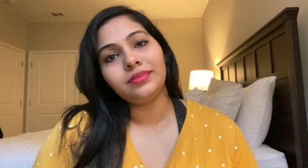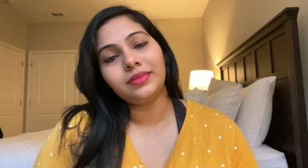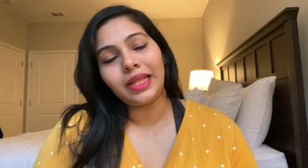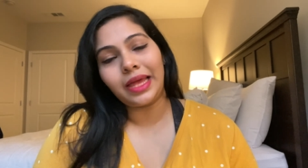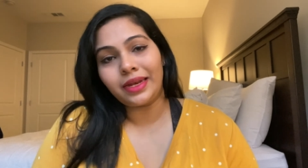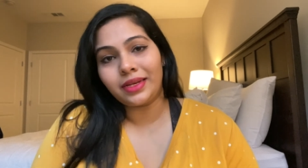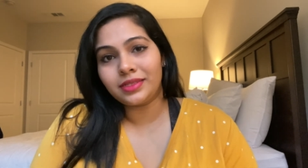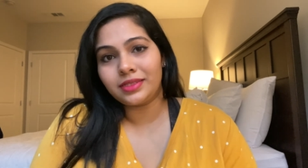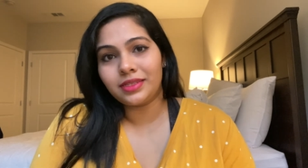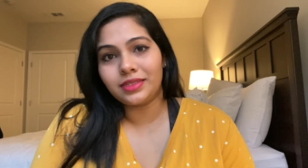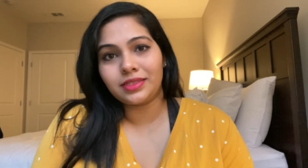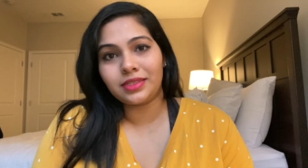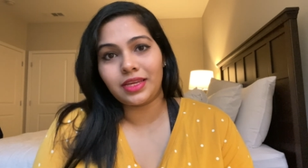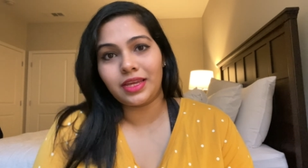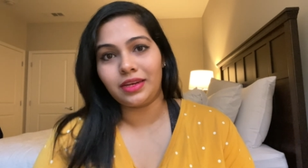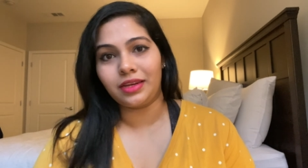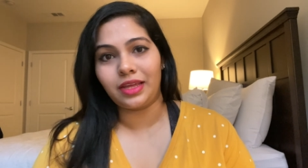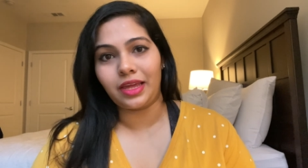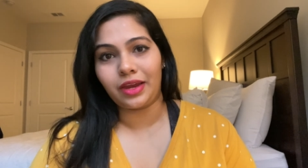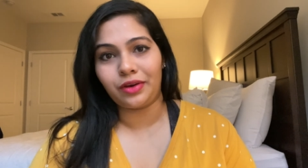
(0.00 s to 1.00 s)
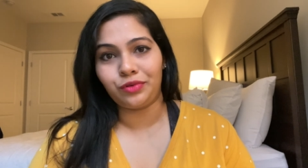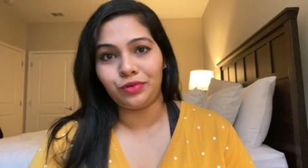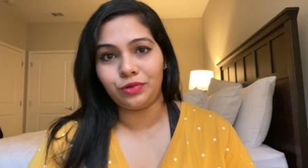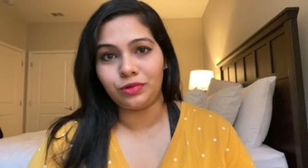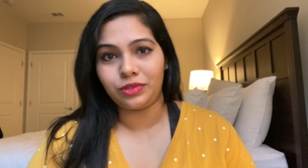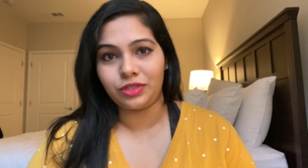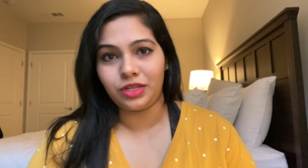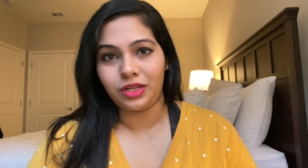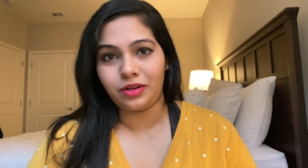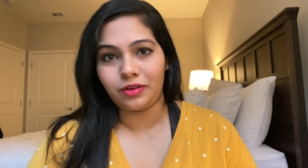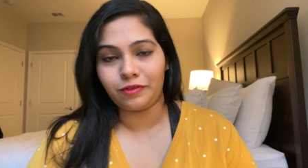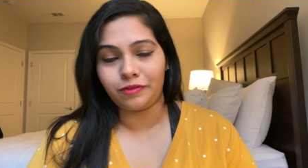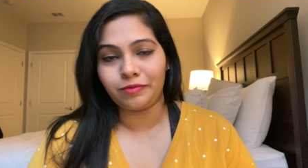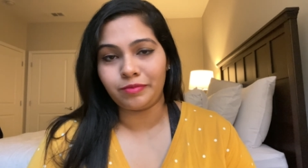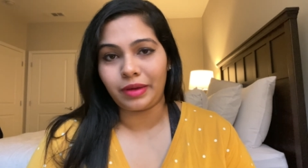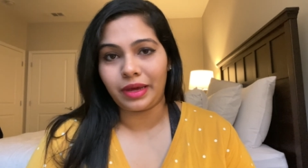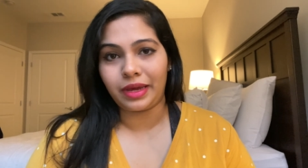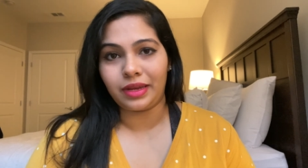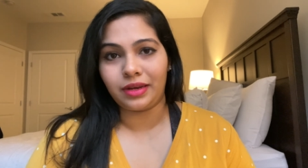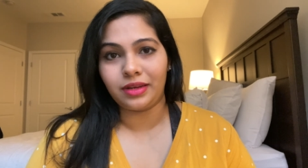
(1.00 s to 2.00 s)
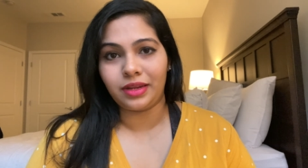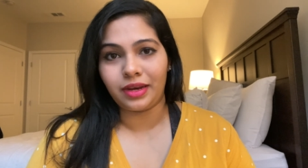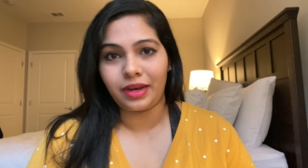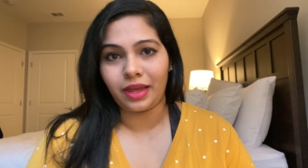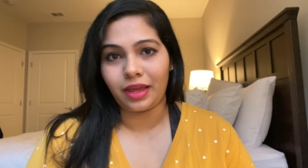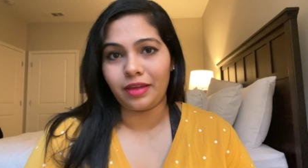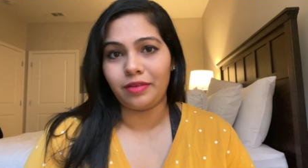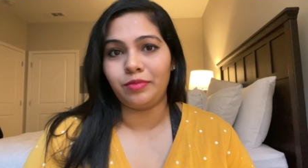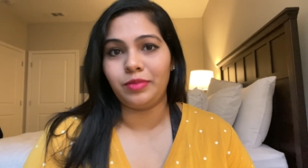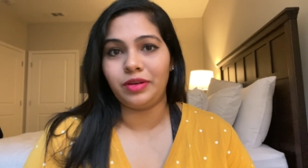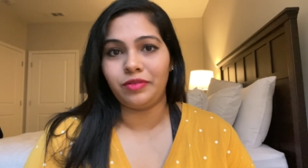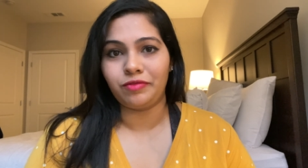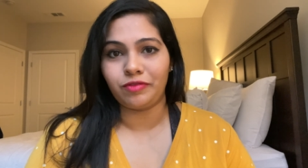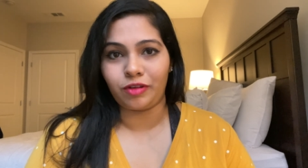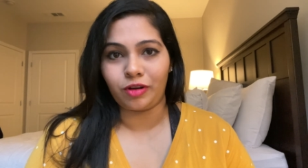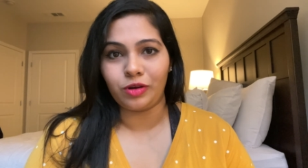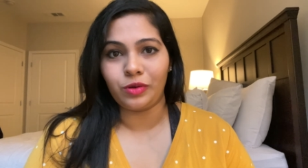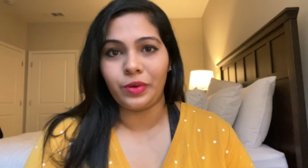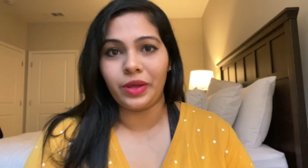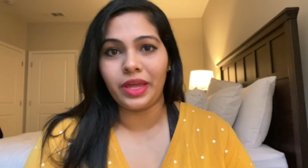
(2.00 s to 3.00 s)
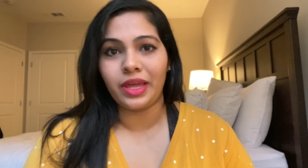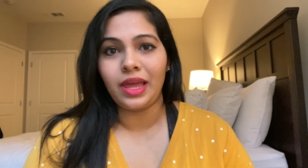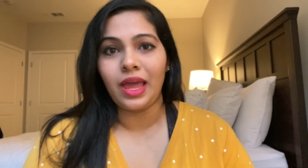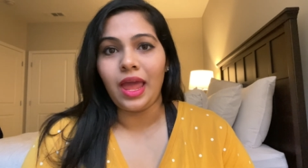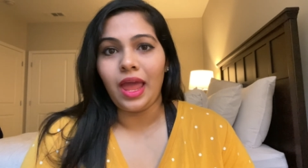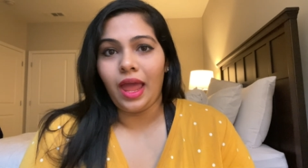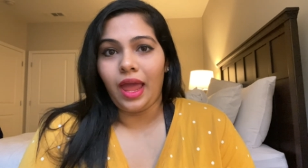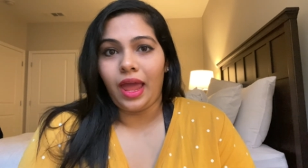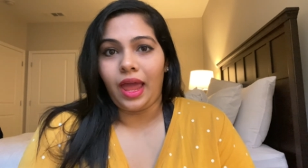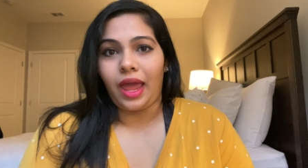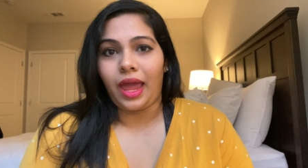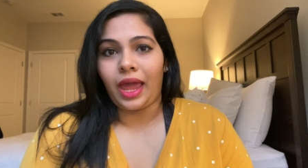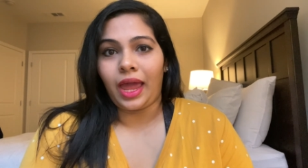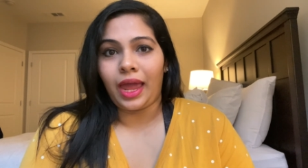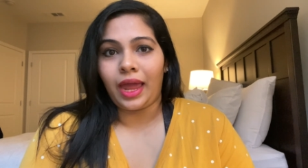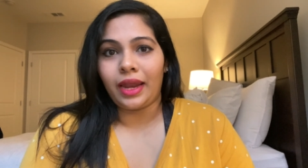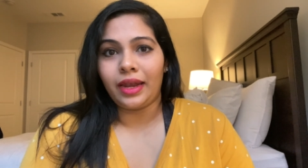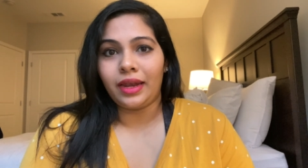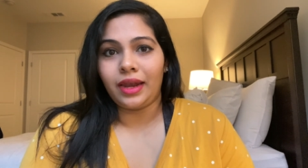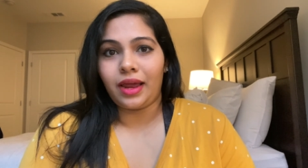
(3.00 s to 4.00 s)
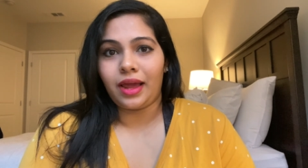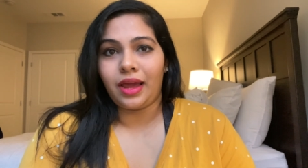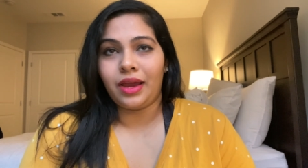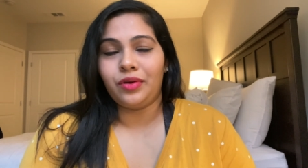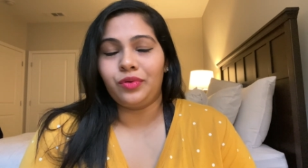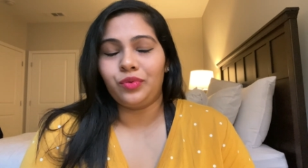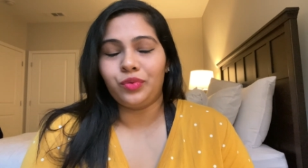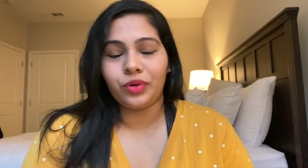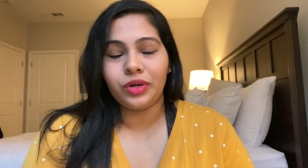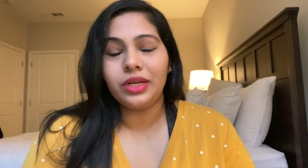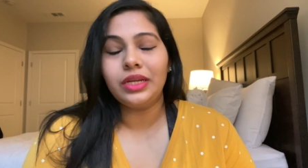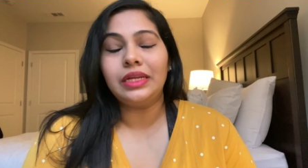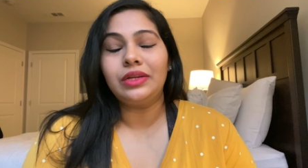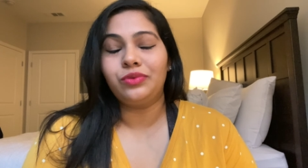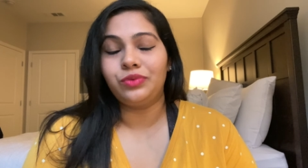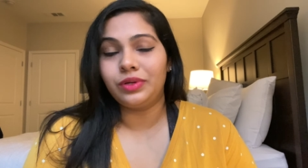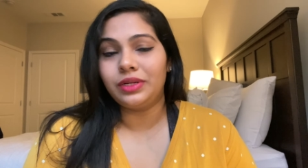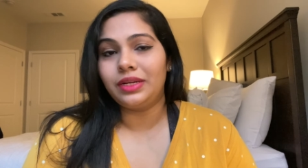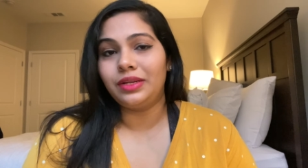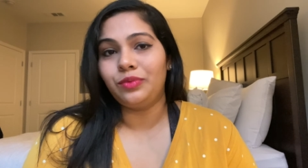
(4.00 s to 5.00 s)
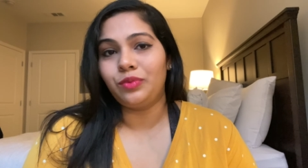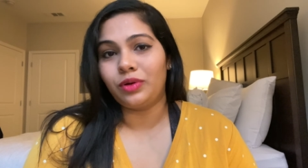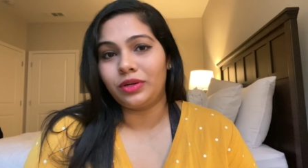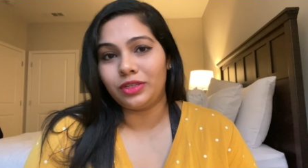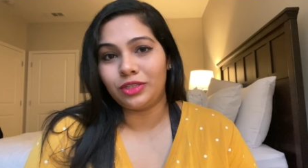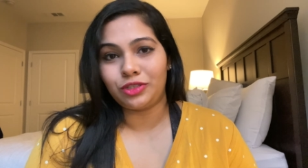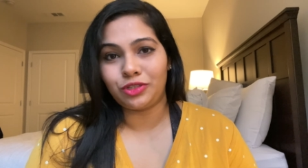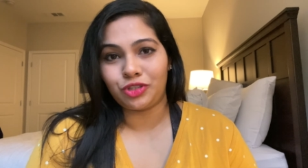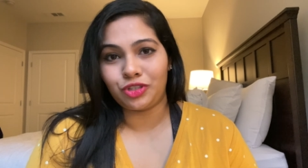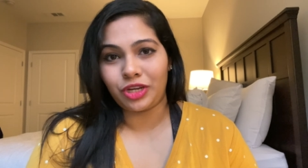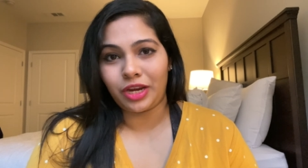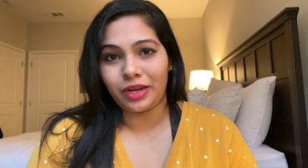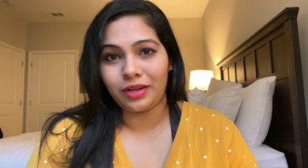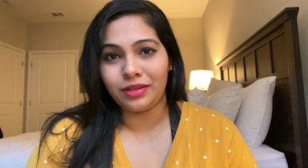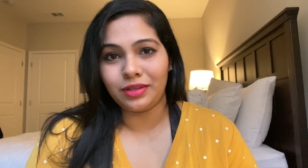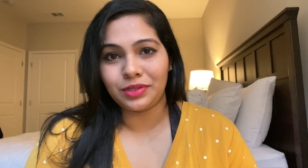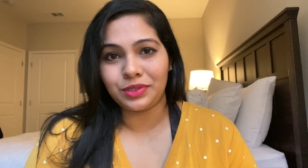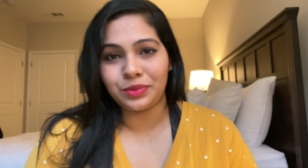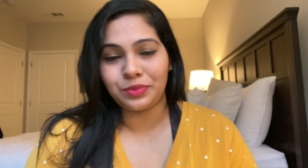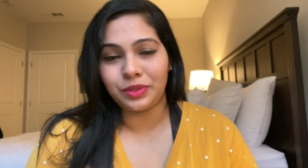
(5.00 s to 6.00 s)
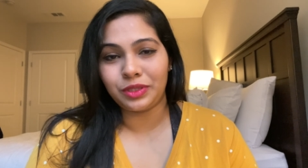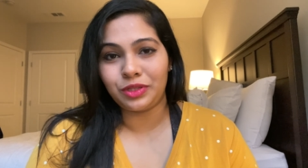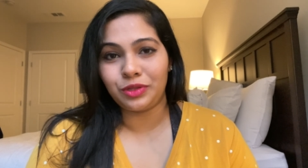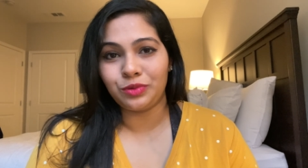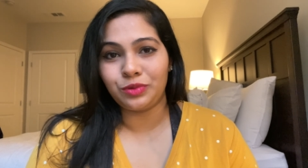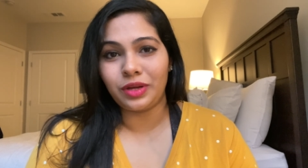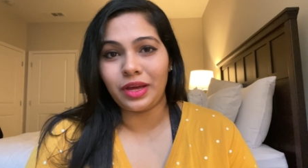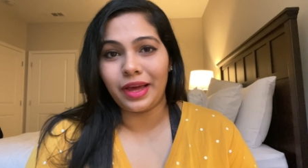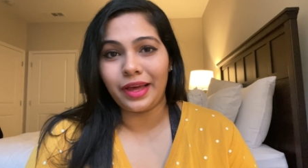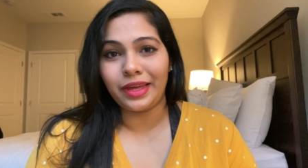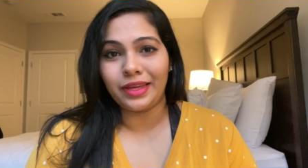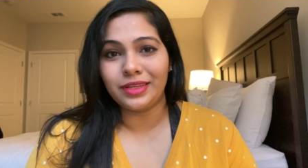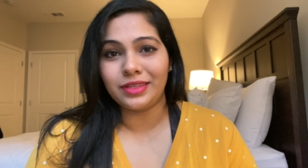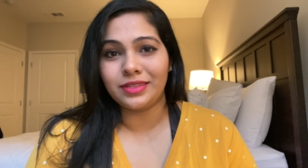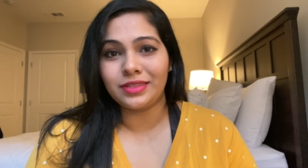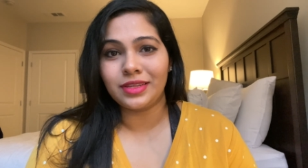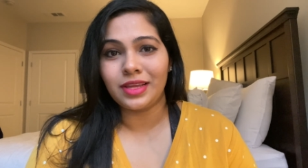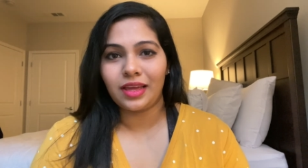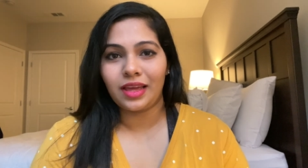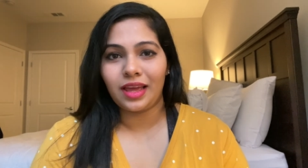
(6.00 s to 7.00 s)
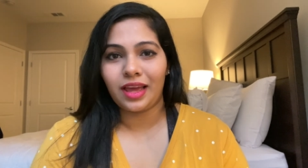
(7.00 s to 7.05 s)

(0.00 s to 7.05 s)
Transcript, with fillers: skincare routine of mine that I have been following, and I really wanted to share this with you guys.